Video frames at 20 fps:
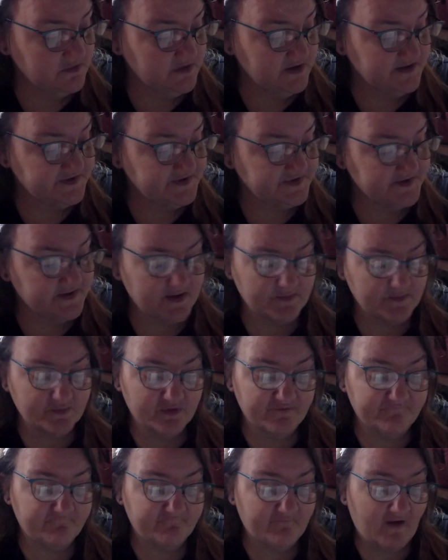It's a number
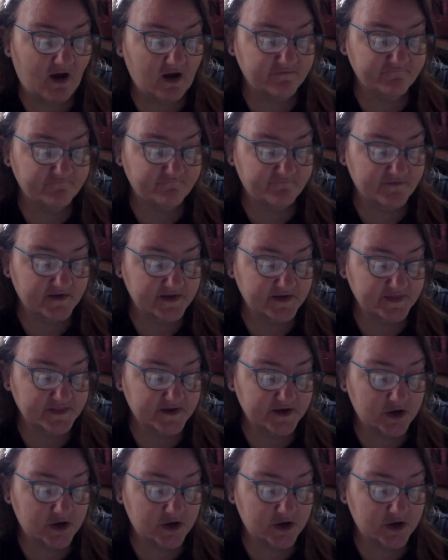5 in the